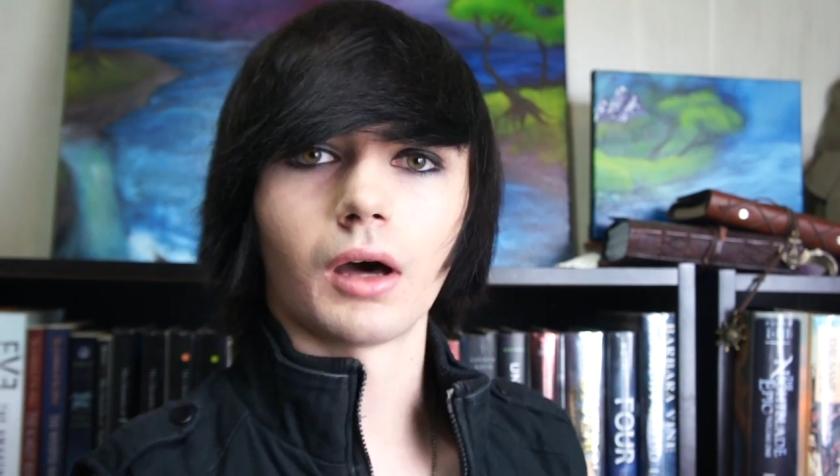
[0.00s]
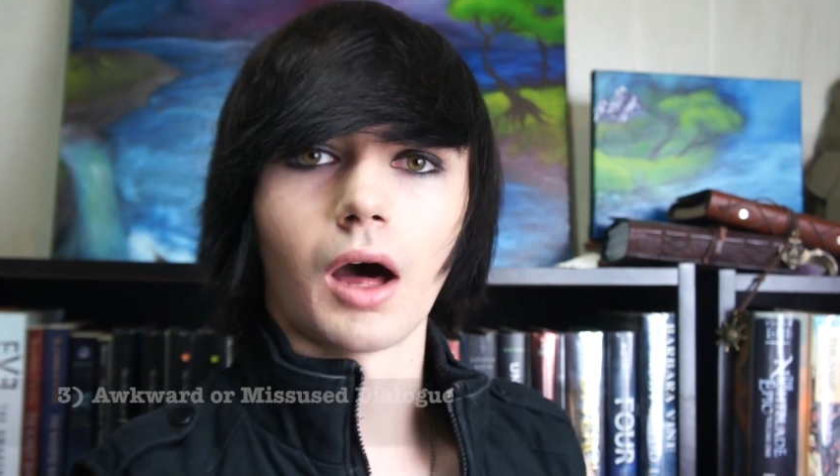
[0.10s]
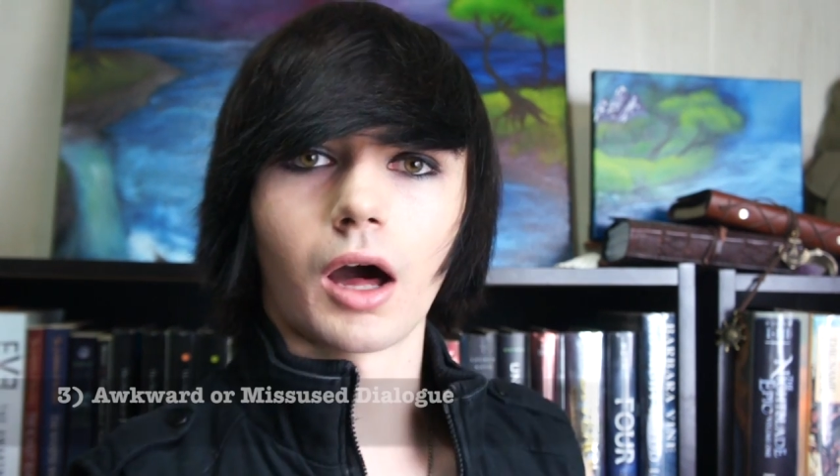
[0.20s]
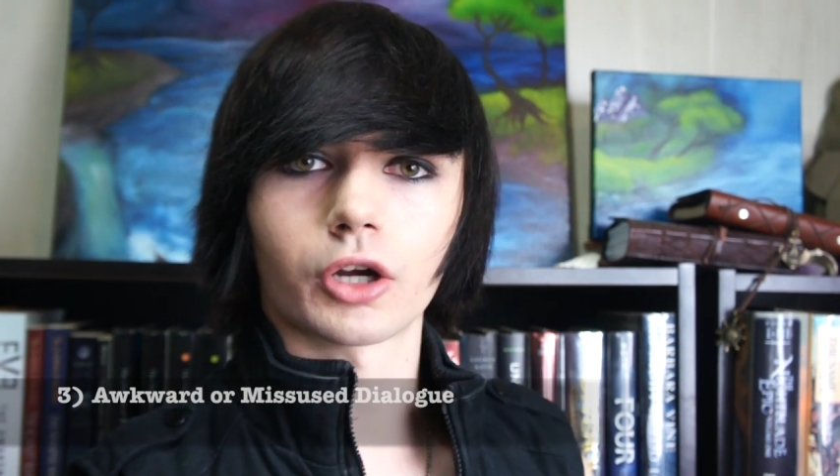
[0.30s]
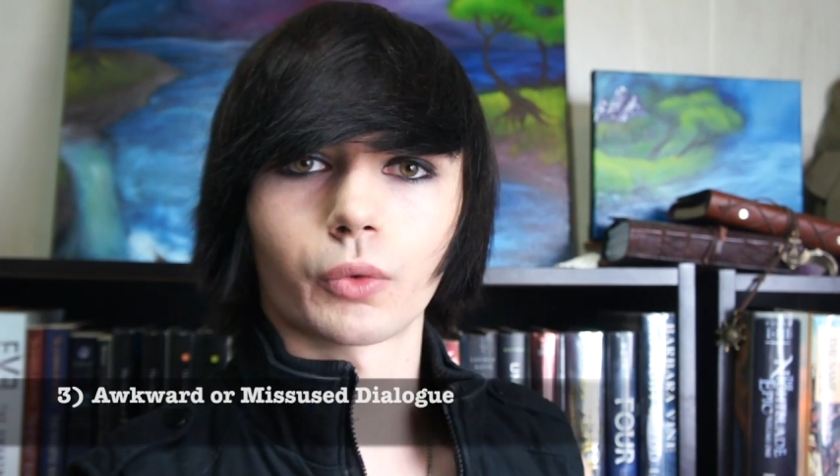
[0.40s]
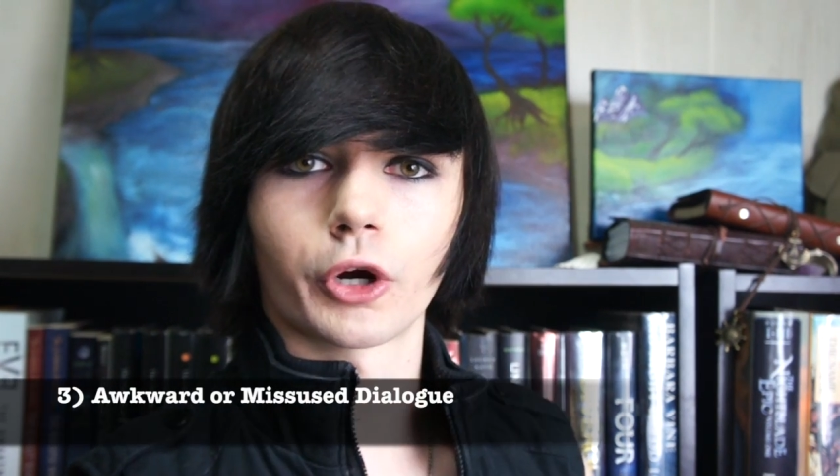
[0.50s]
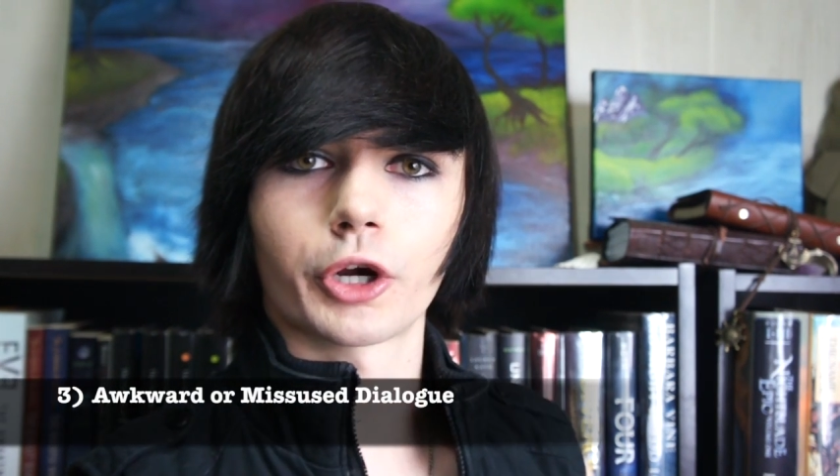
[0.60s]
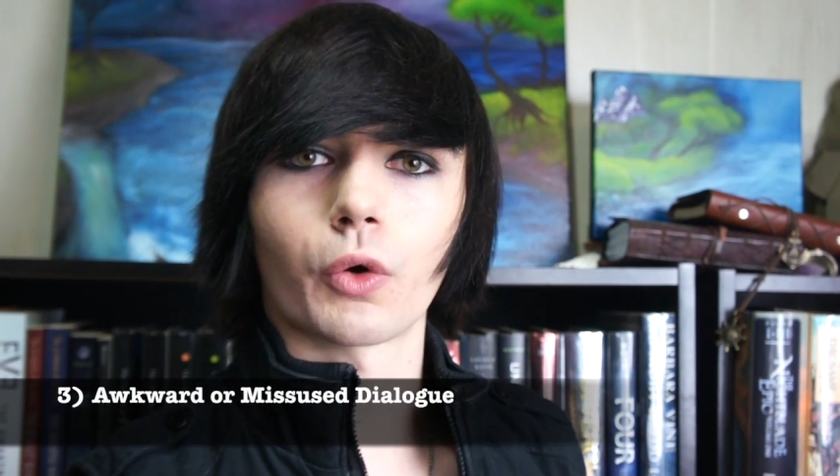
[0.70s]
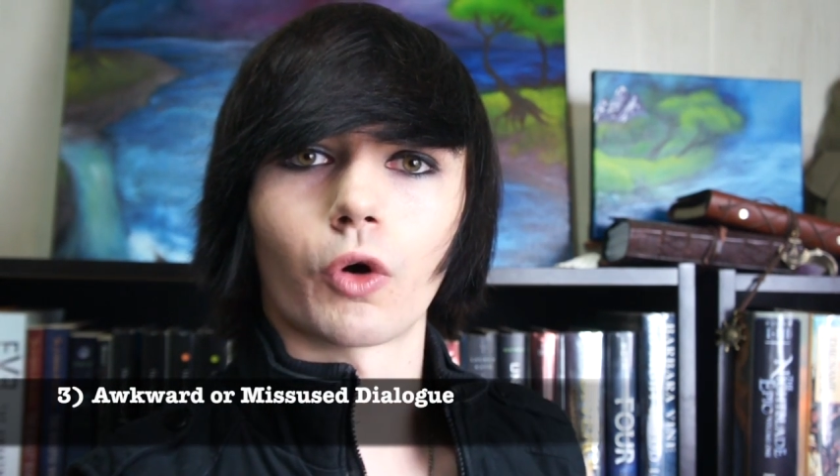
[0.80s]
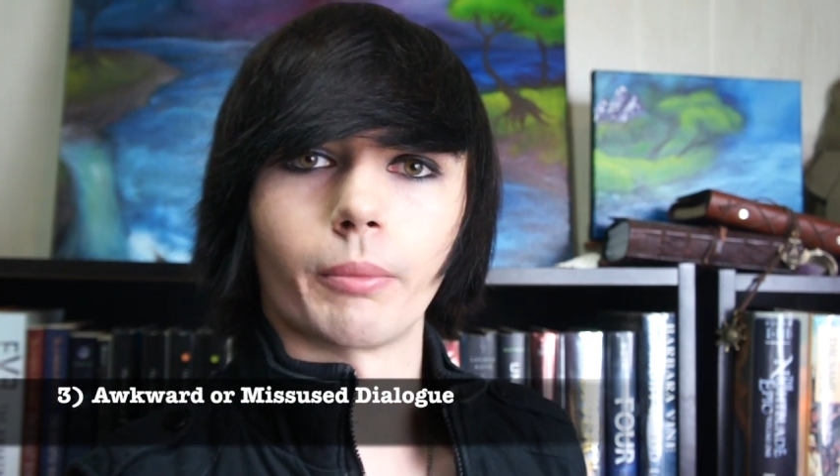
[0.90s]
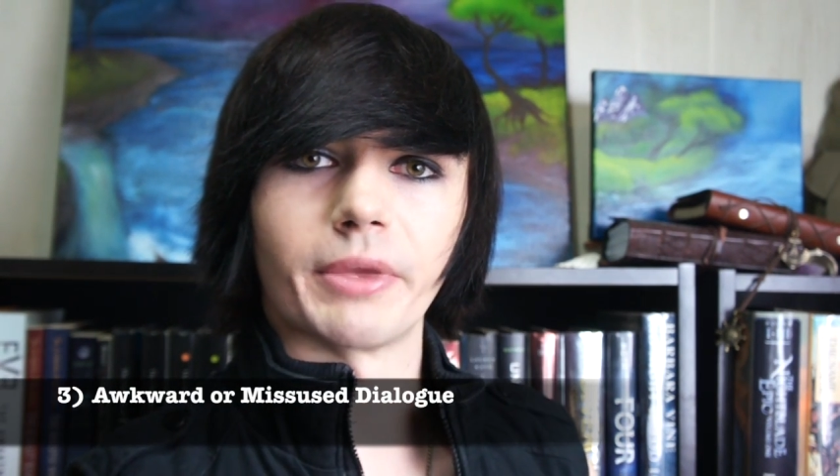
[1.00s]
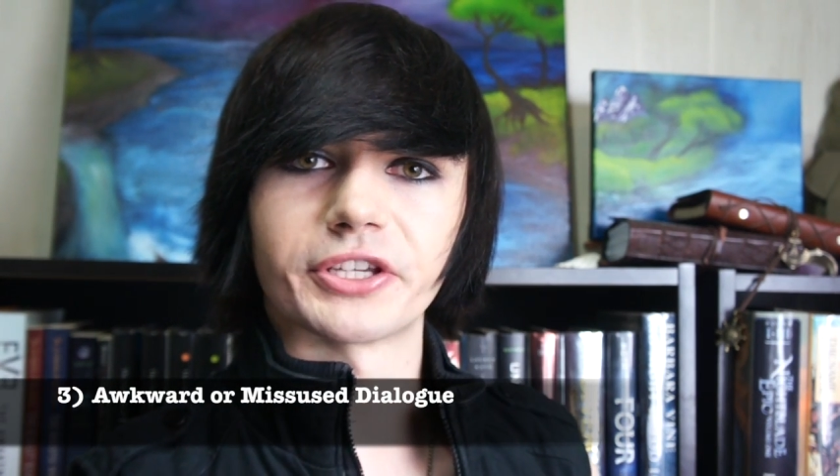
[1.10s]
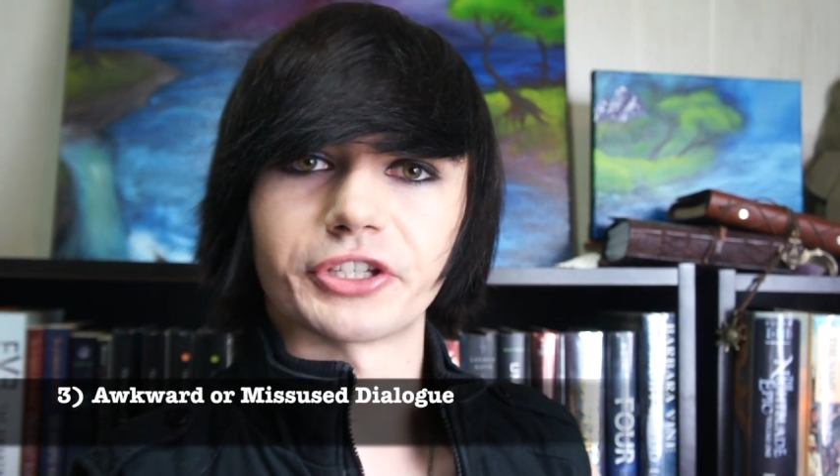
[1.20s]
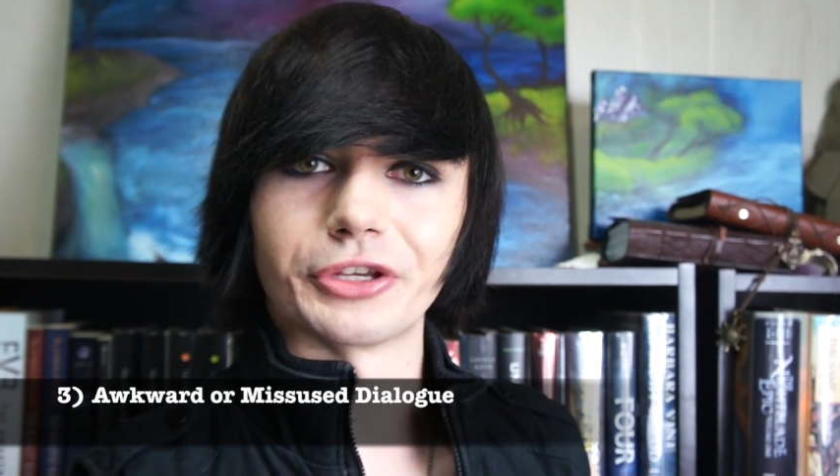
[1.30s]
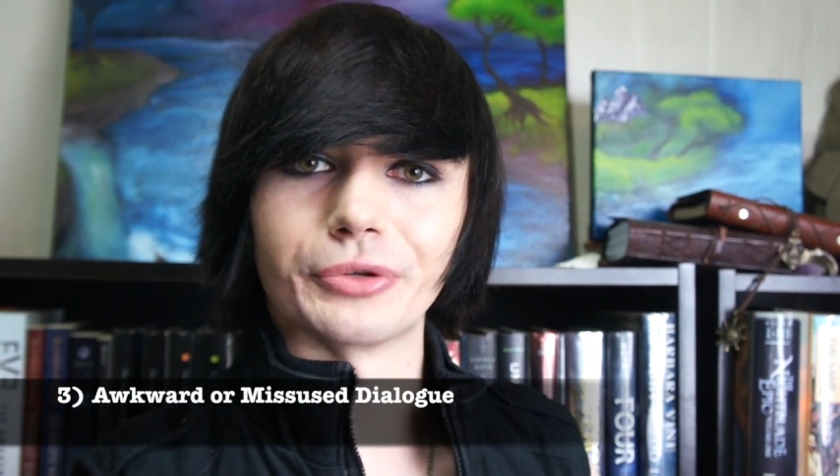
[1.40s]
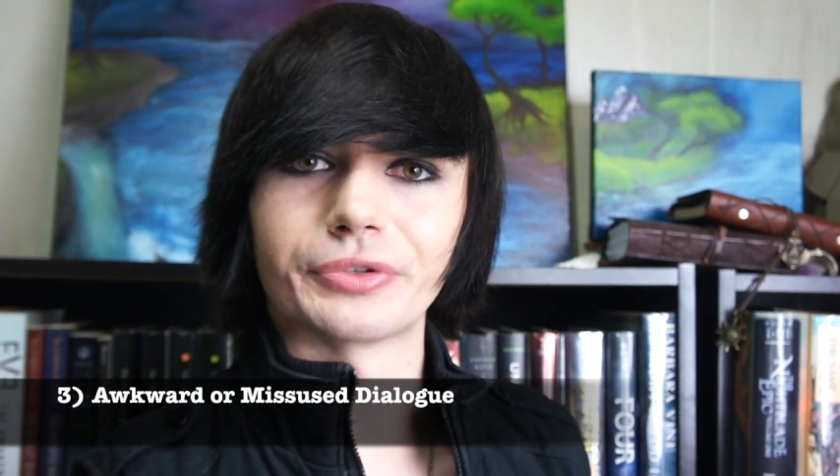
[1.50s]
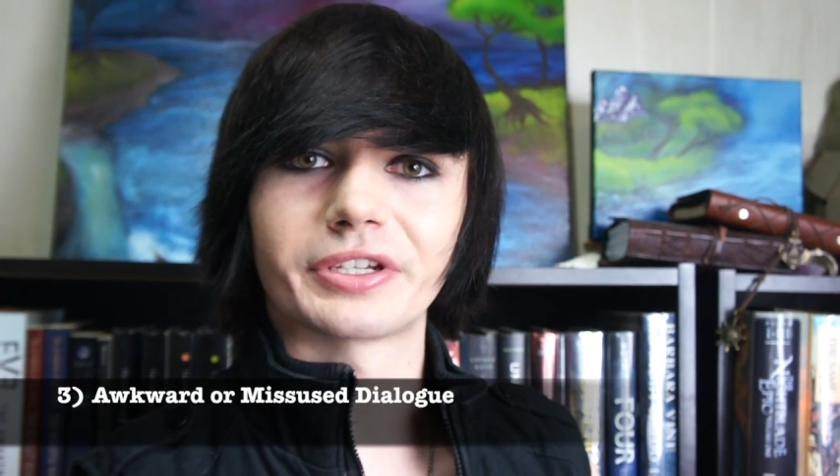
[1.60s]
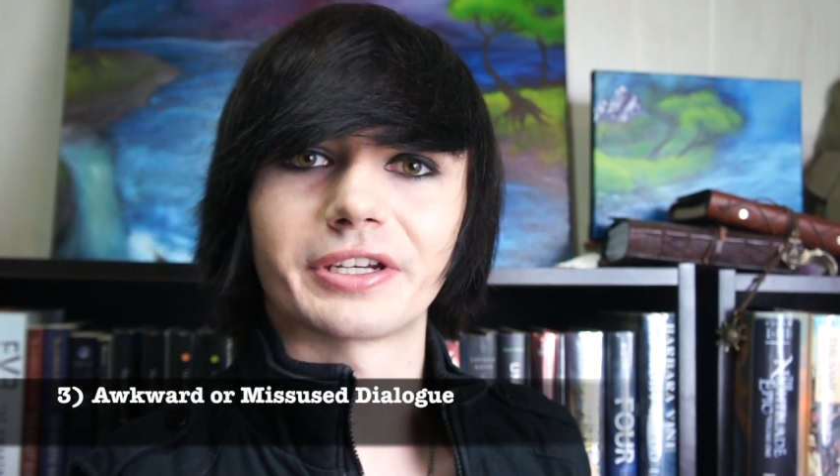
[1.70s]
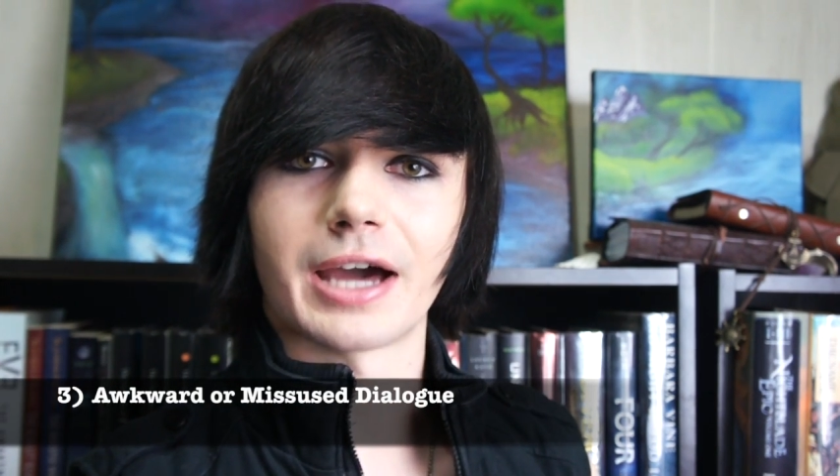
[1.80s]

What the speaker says: Awkward or misused